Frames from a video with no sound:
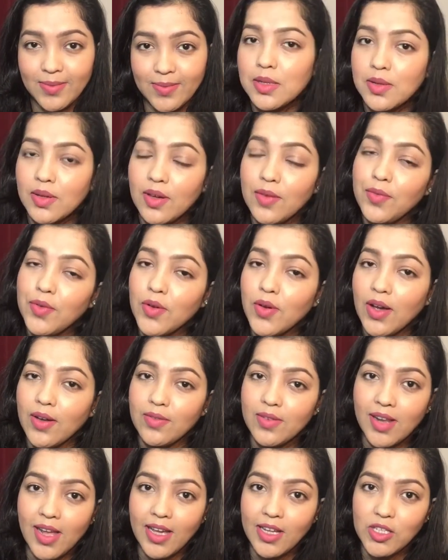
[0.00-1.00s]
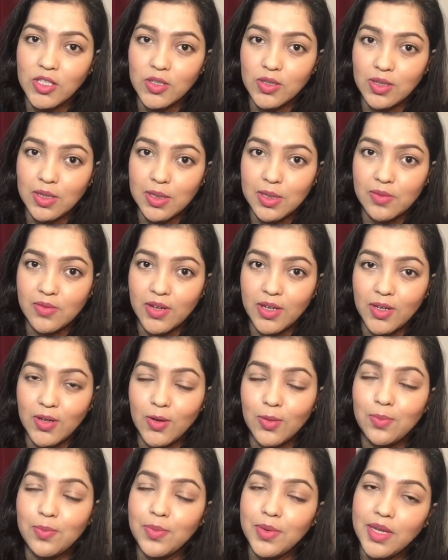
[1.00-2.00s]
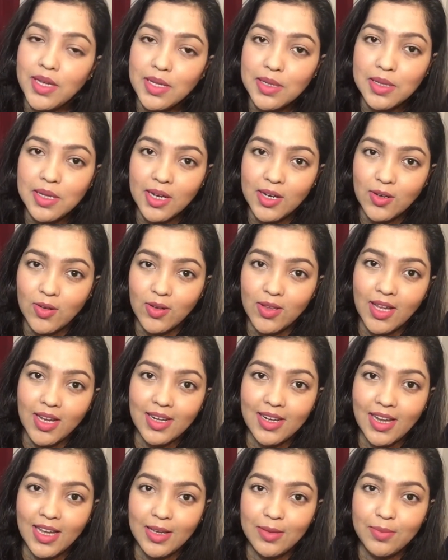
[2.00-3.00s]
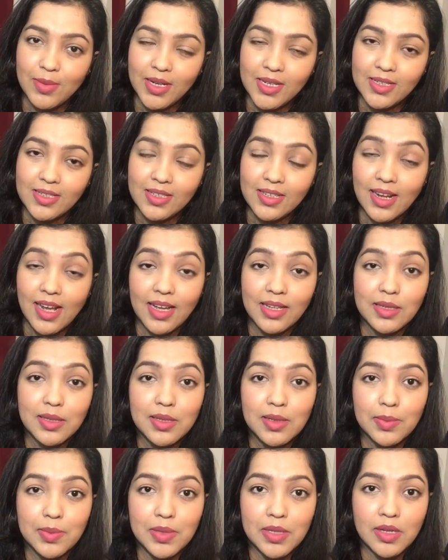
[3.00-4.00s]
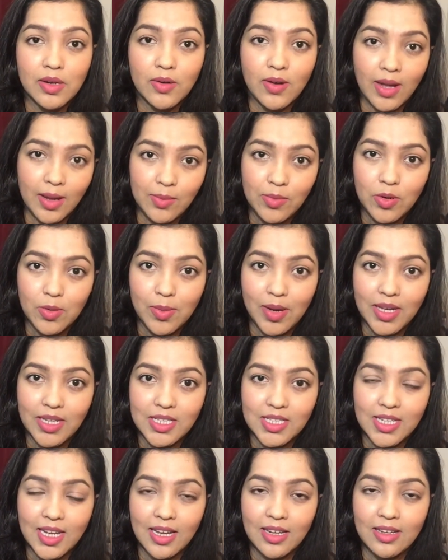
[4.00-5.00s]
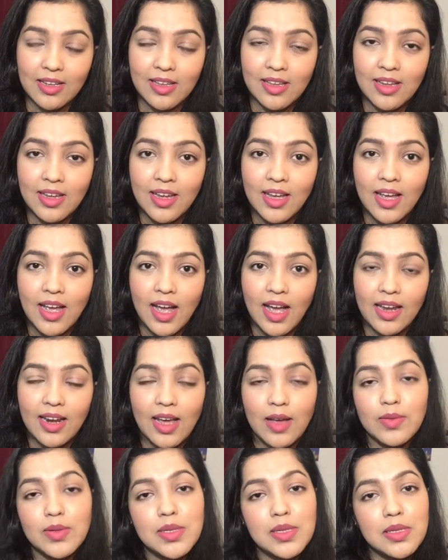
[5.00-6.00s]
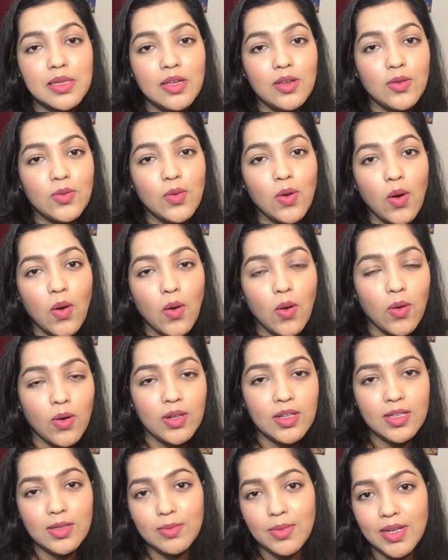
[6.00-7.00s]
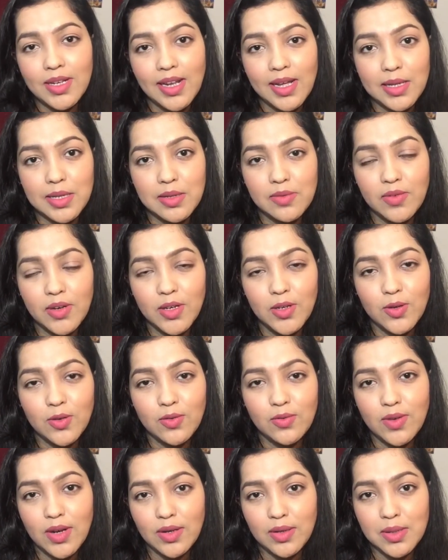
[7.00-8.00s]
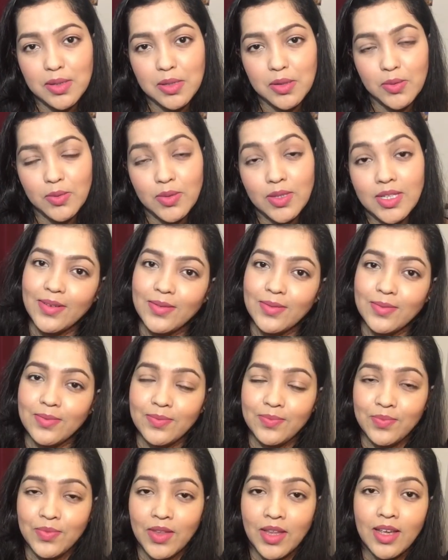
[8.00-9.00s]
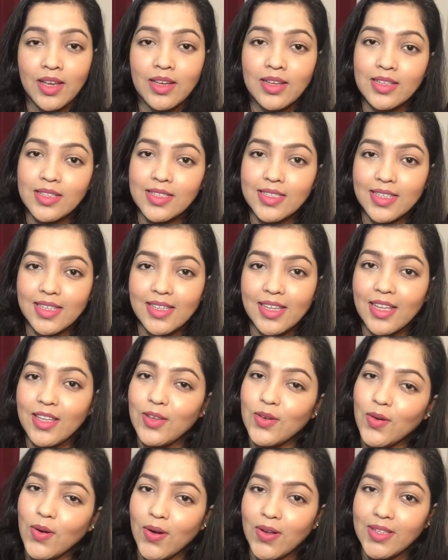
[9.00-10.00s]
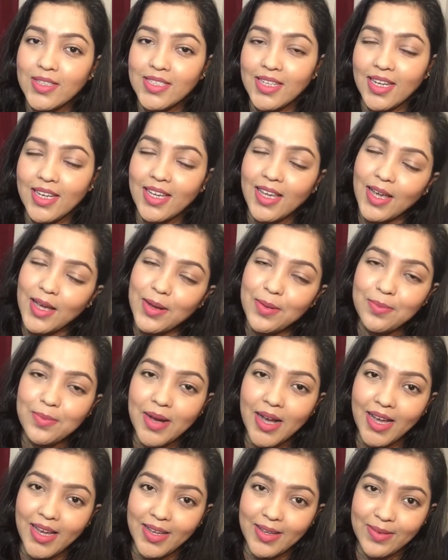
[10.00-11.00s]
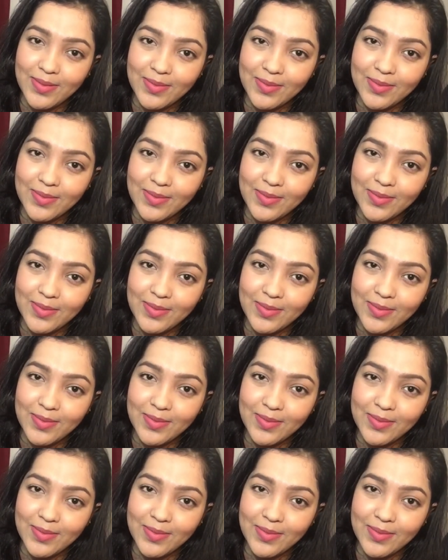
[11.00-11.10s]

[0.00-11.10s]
If you have liked today's video, please hit on that like button and subscribe to my channel, and I will see you all in my next video very soon. Till then, you all take care. Bye.